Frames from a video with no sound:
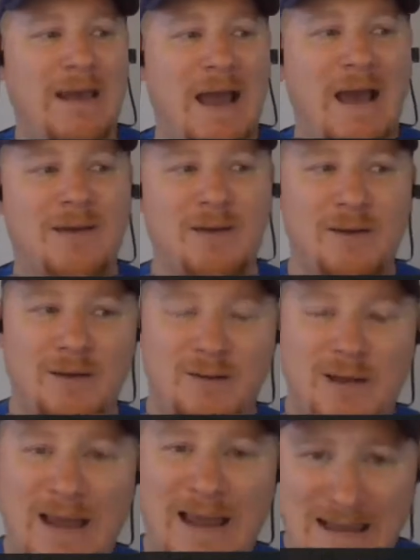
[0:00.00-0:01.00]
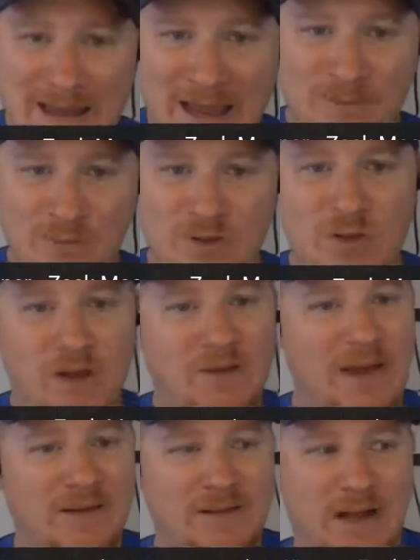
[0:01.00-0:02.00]
had 8 games in
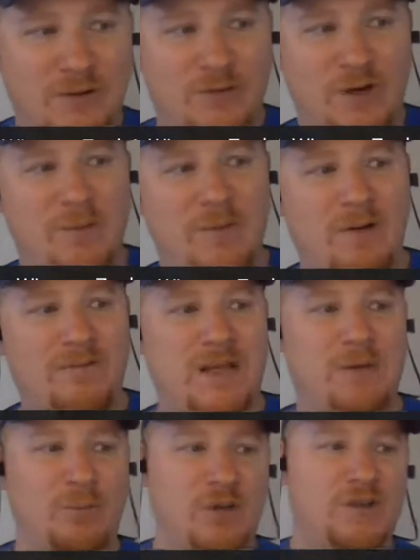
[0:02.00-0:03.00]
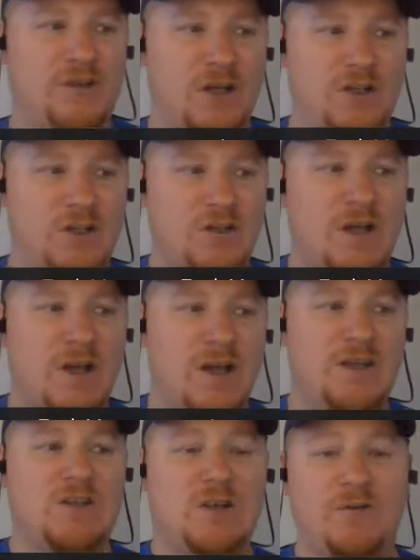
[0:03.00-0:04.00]
that time frame of 10-plus touches.
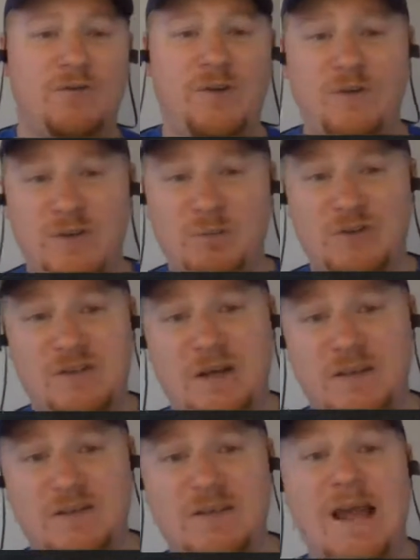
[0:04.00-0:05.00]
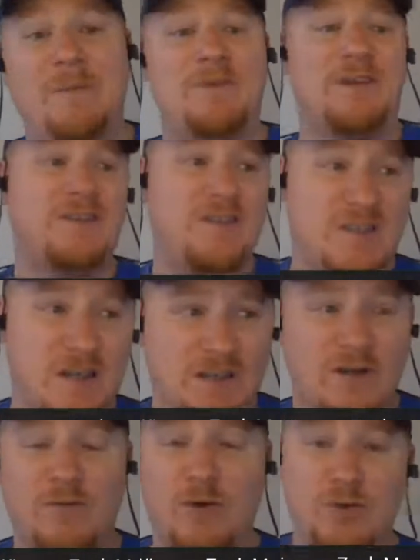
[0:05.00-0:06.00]
He saw 50% of the snaps in 6
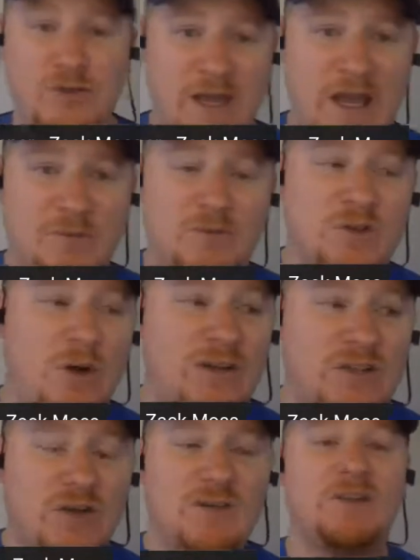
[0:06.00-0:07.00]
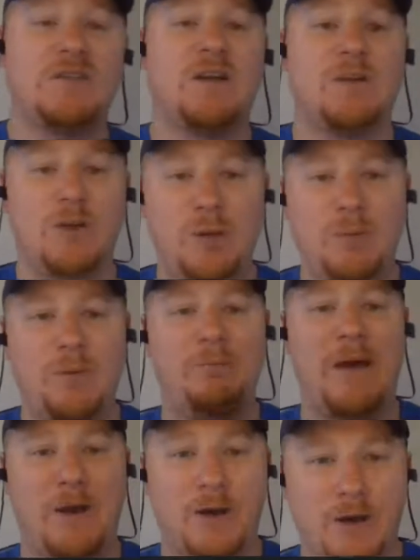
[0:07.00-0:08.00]
of those games. So I started seeing a little bit
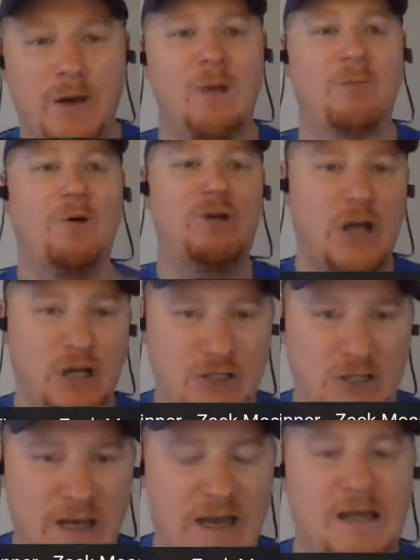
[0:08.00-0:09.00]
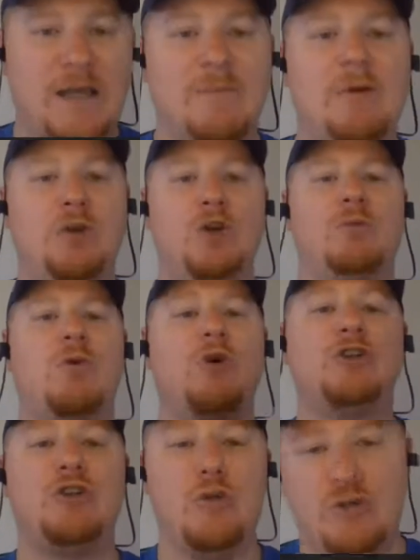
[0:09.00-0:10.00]
better production out of him, a little
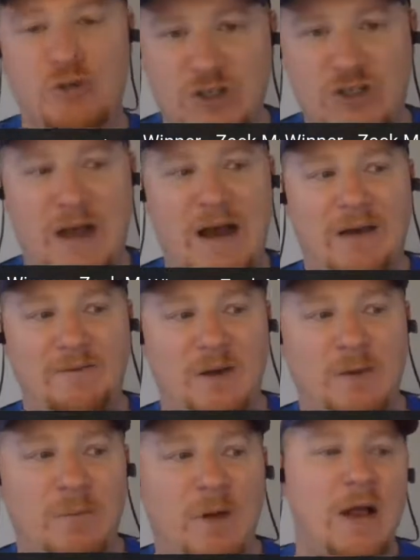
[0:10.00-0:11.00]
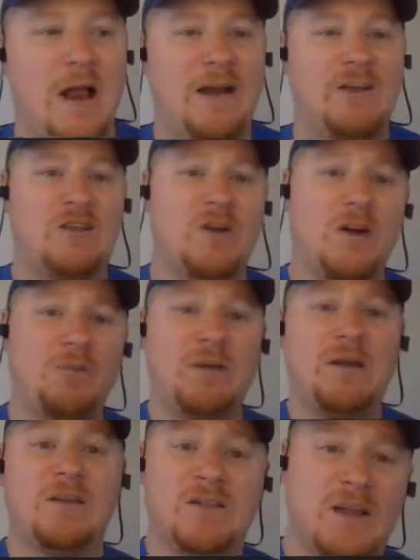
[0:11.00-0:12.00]
more usage out of him, and he started
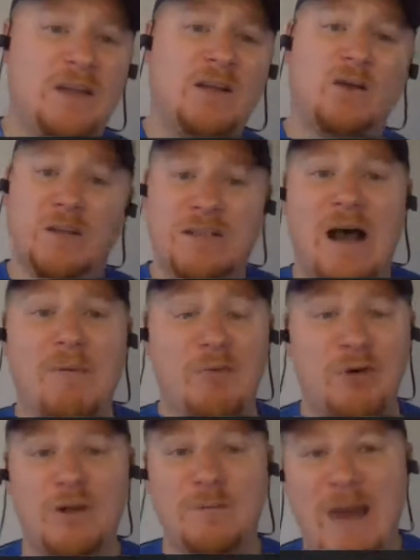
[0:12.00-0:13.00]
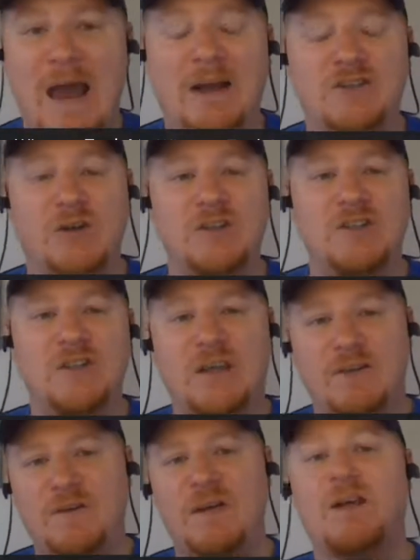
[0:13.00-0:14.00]
being, a top 30 back. So I just think
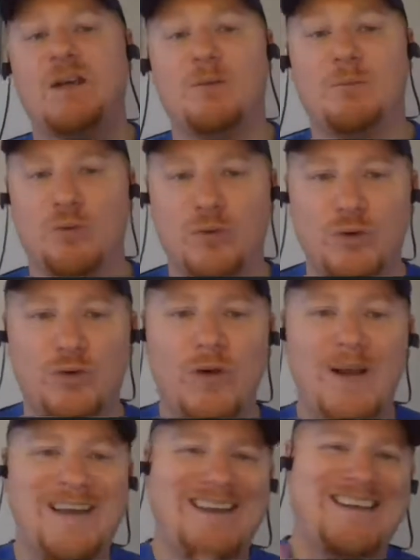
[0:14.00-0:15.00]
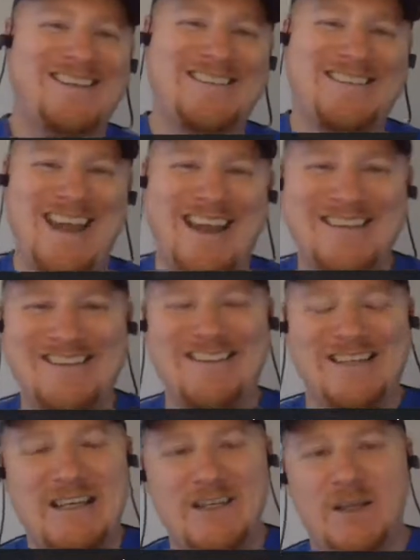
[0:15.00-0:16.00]
if he can improve in his second
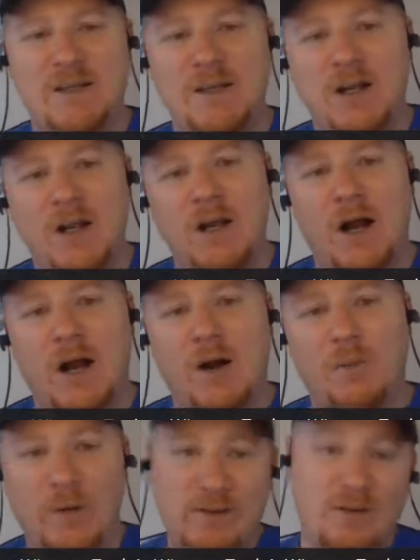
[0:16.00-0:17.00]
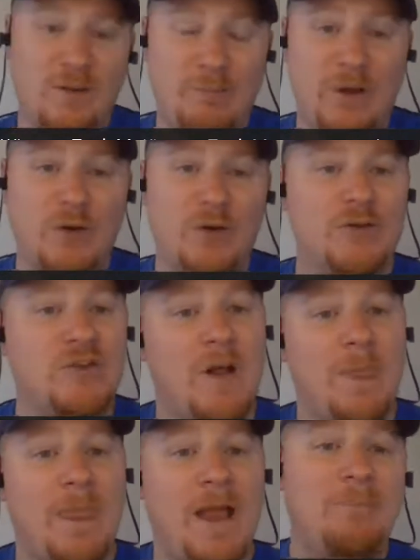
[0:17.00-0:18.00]
season with the Bills,
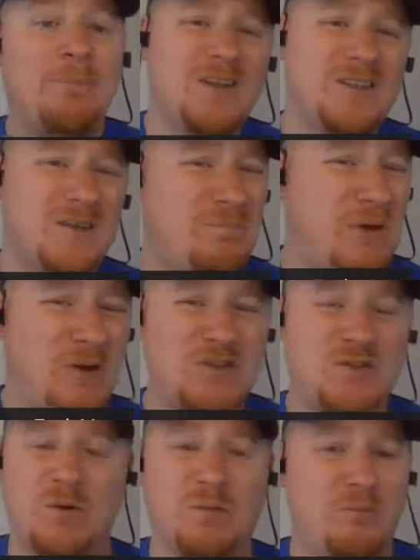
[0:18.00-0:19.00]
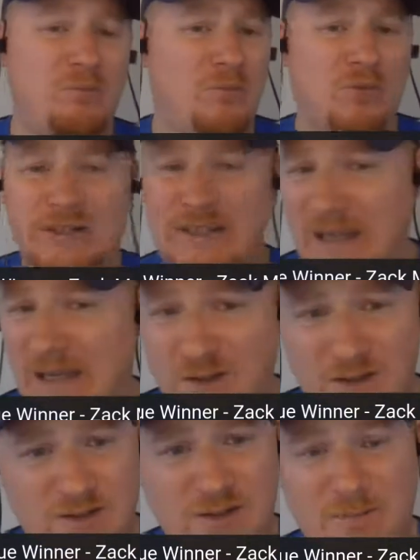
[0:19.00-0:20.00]
and plus the Bills were
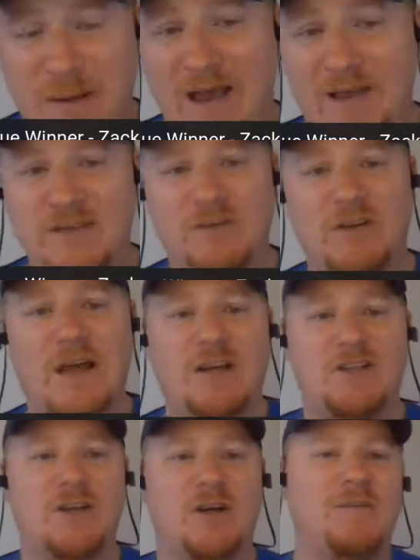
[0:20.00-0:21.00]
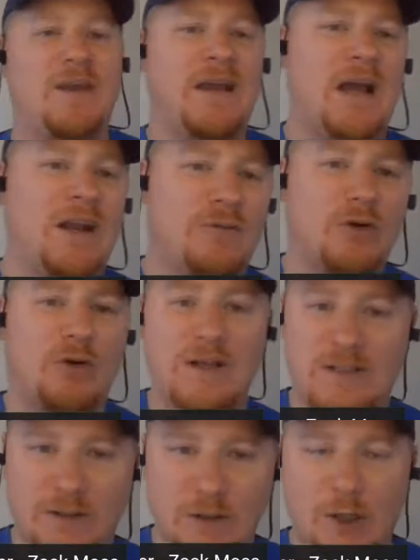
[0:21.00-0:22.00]
ridiculously pass-heavy last year, if they kind of
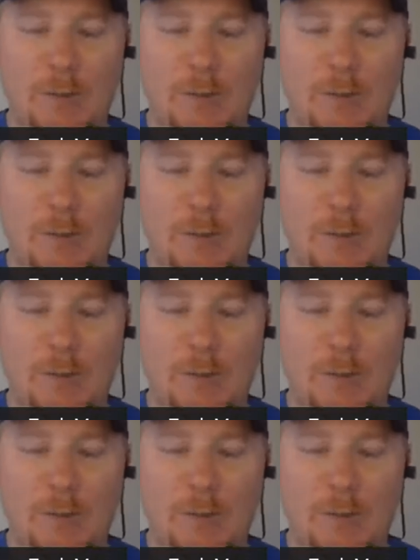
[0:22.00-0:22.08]
regress a little